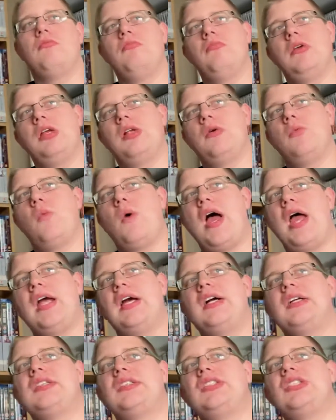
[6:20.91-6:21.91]
in a way.
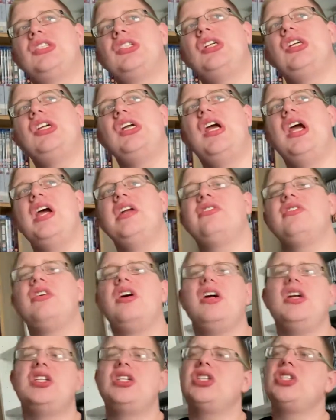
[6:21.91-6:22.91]

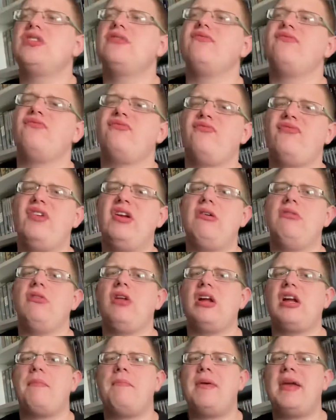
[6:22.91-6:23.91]
It doesn't feel
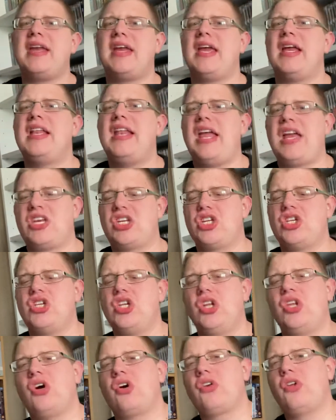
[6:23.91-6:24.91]
like a big connection
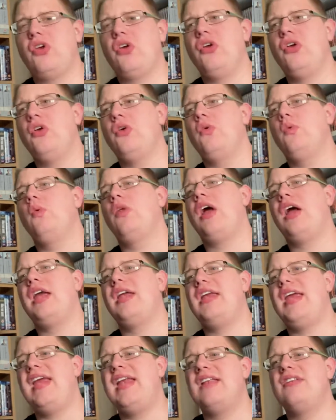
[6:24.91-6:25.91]
to Doctor Who, like
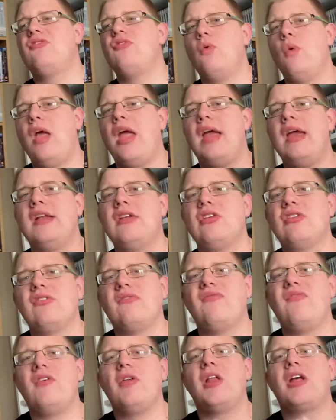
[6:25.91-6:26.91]
into it. It
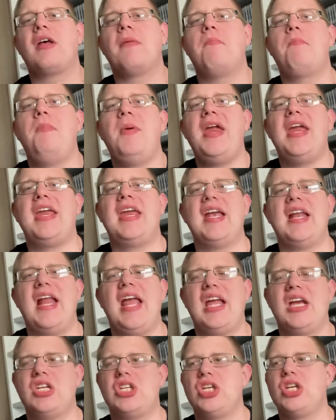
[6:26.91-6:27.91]
doesn't feel like a big
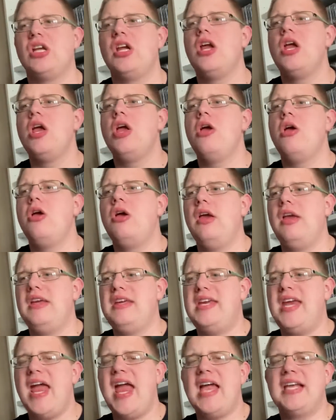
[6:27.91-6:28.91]
connection.
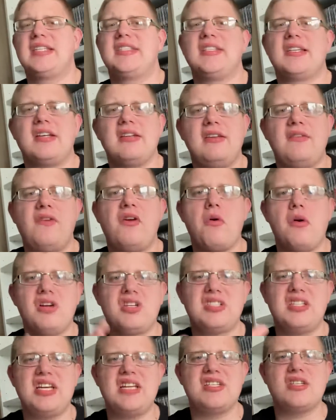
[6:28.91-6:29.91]
Yes, because if you watch
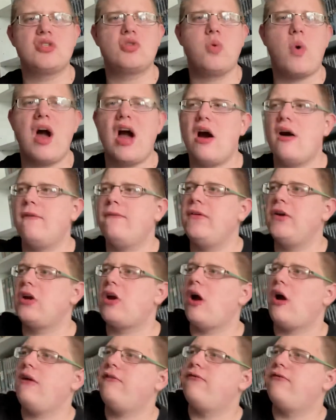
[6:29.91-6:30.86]
season 12, you go